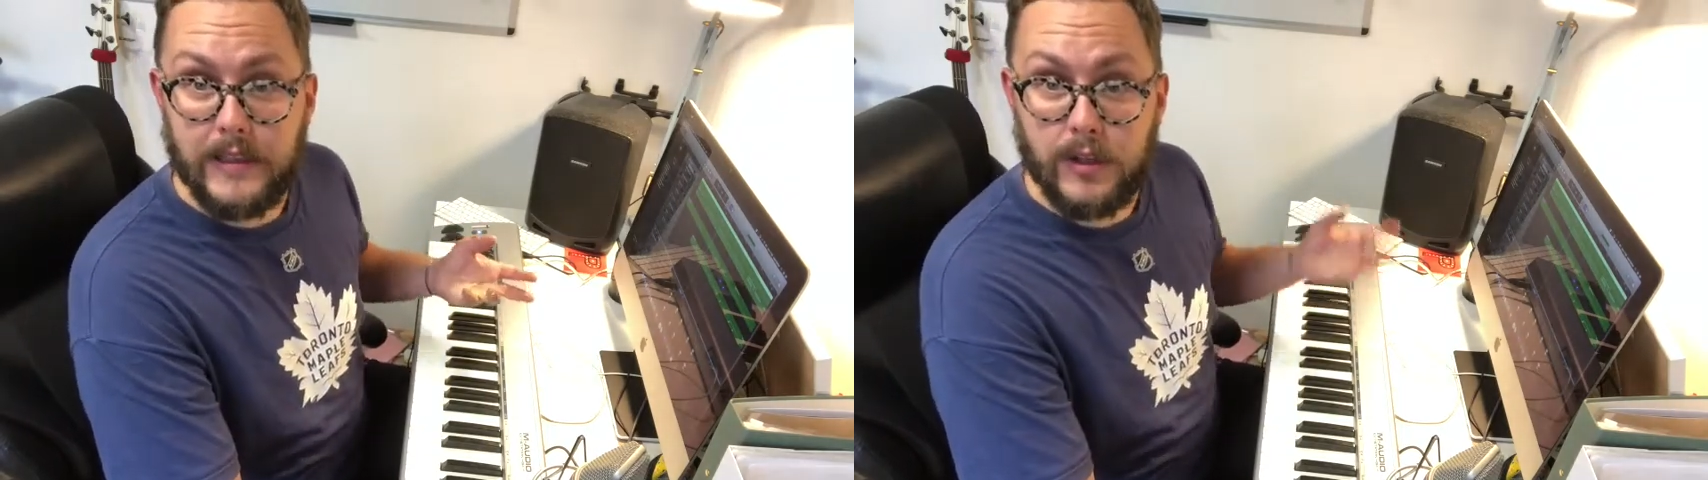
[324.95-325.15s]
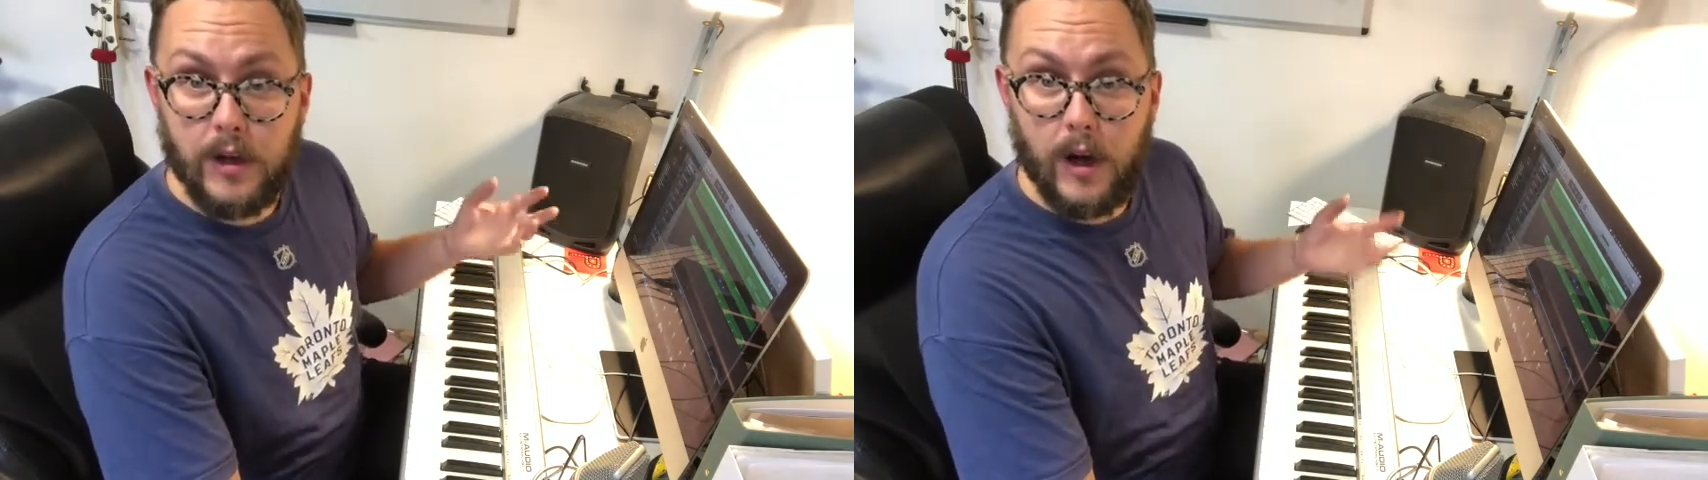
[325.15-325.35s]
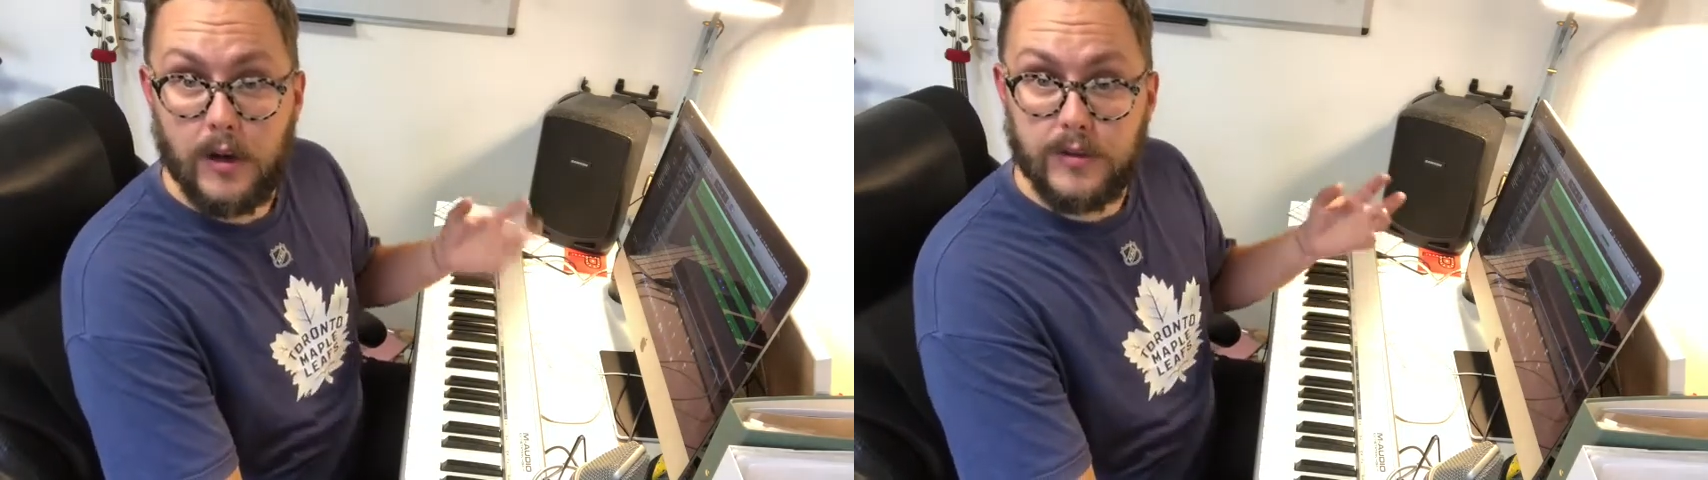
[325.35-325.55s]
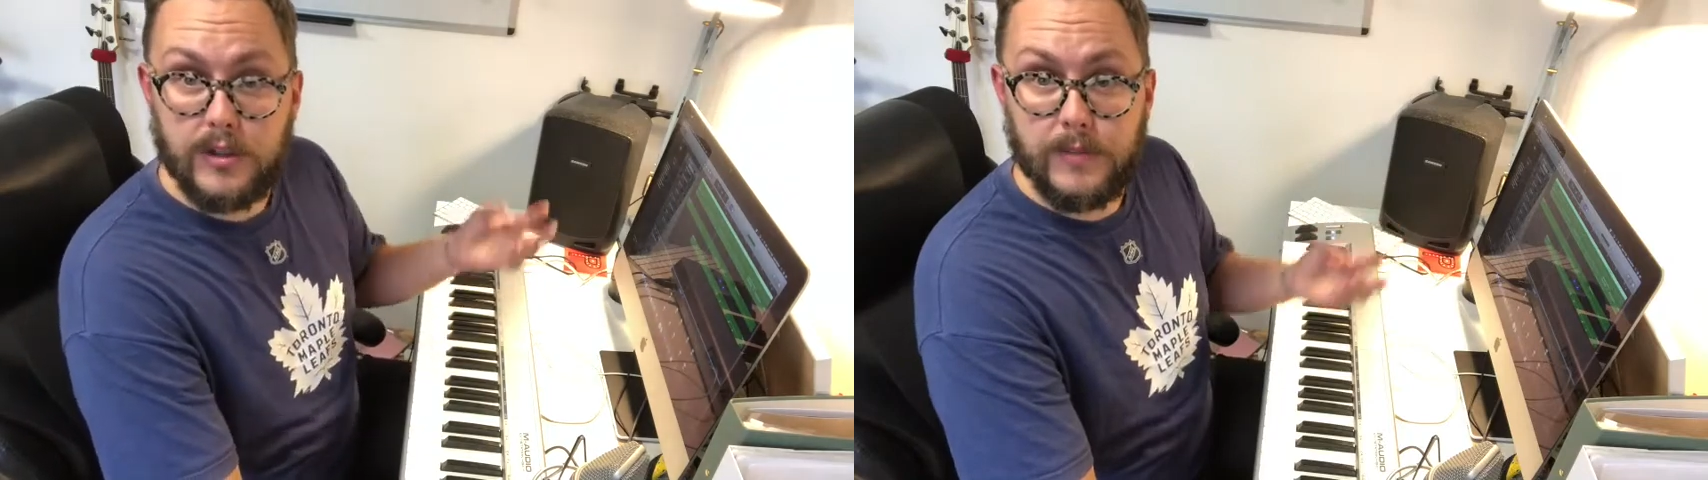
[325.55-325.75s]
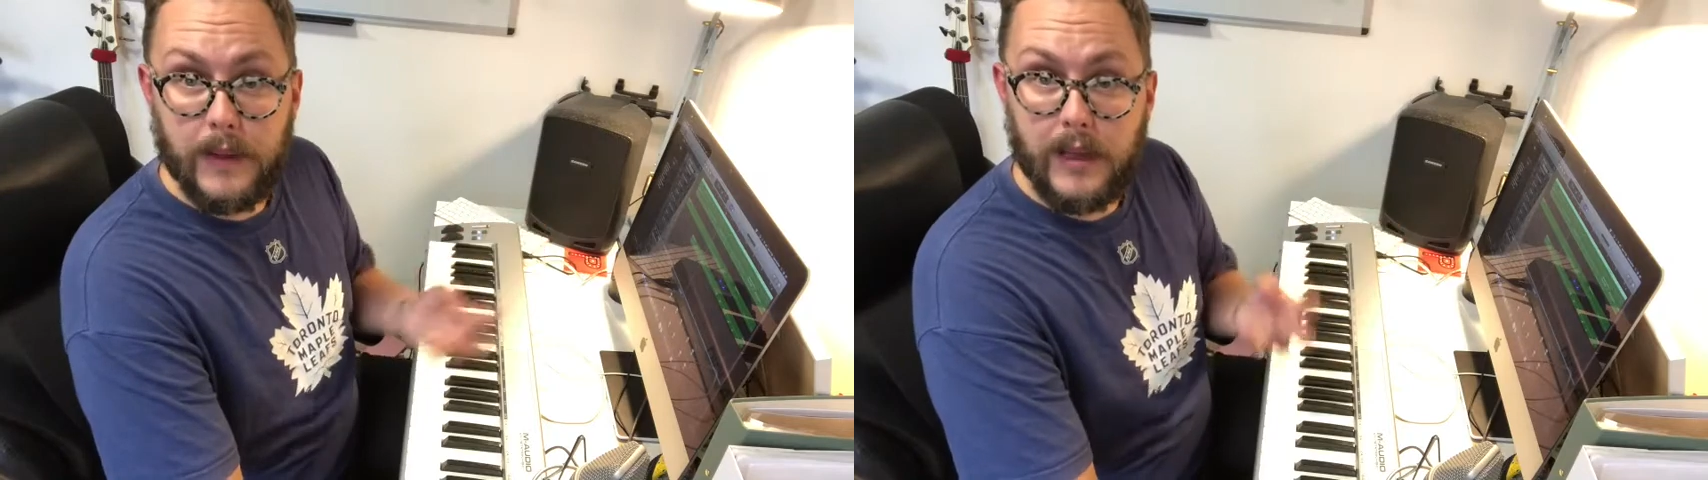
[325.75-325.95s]
You can't
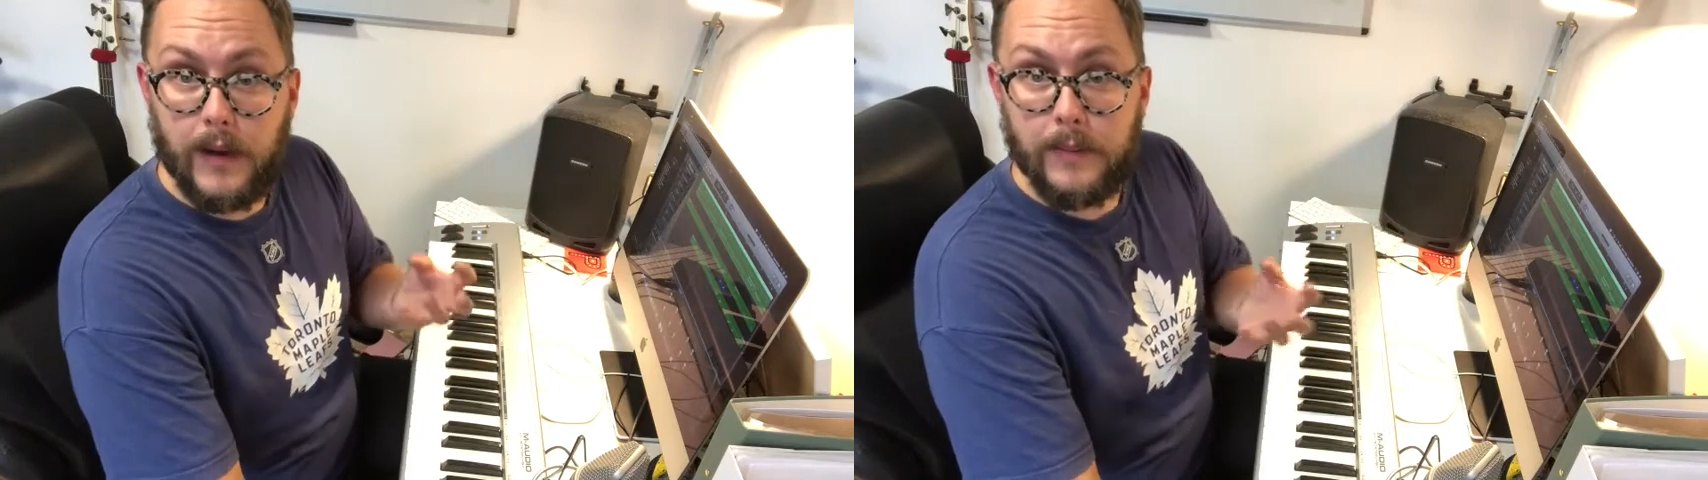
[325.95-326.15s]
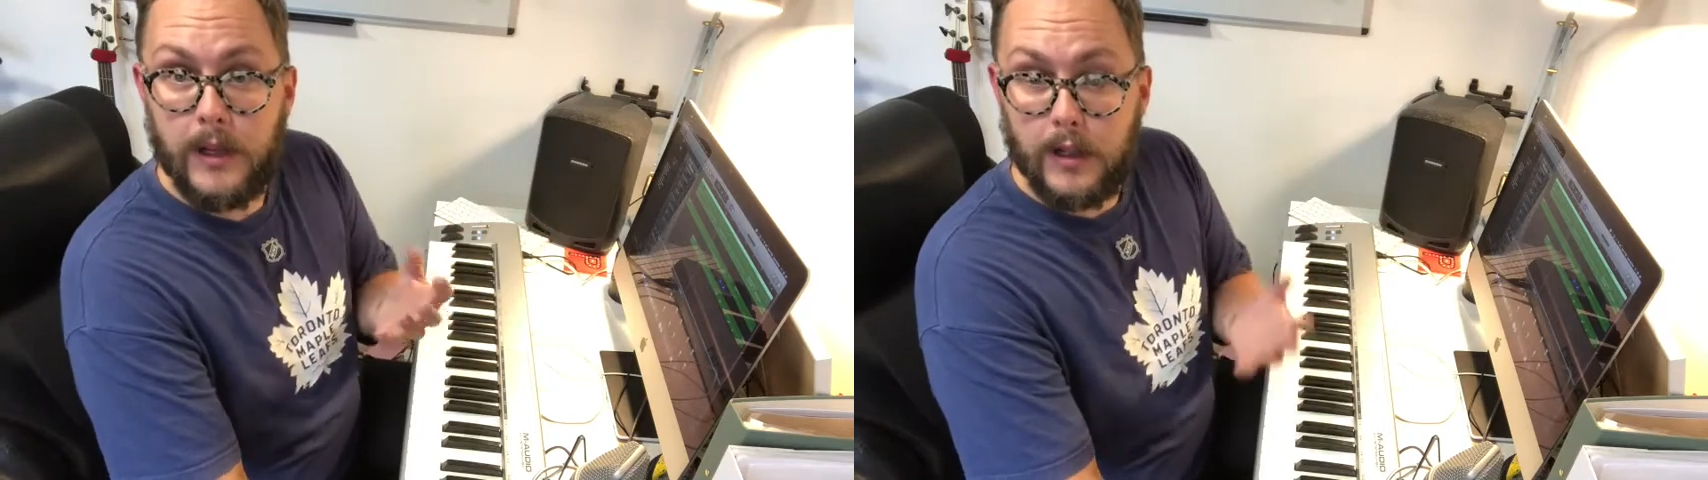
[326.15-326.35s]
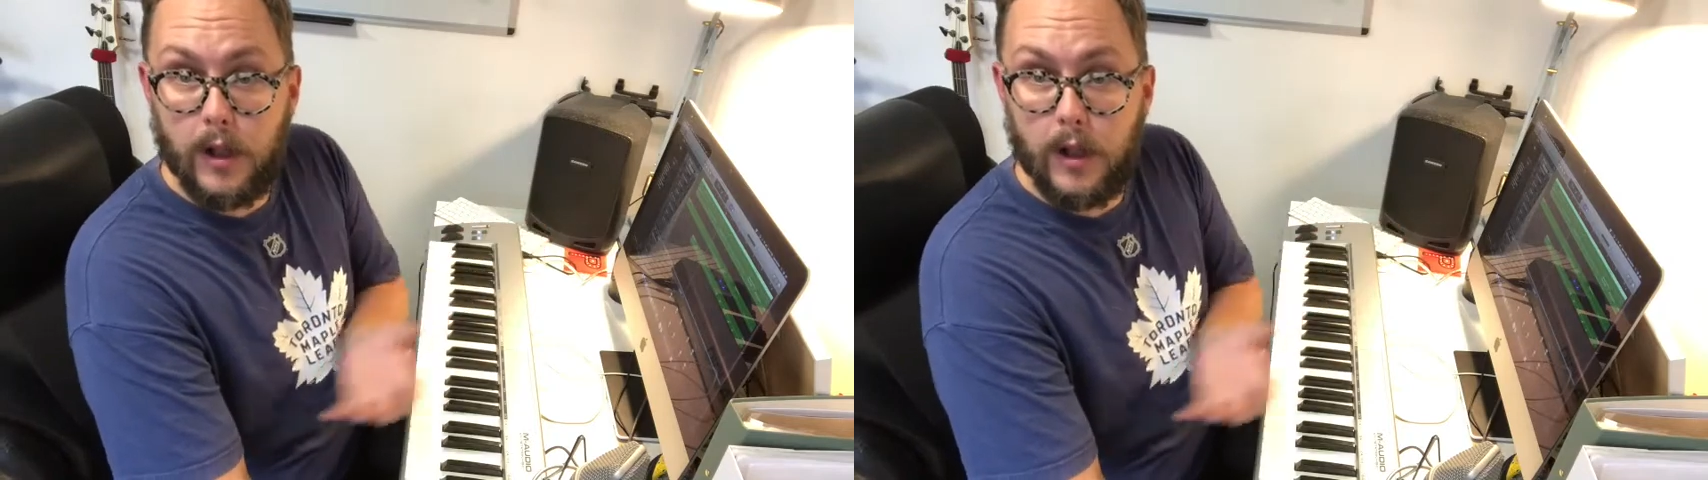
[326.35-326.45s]
just pick up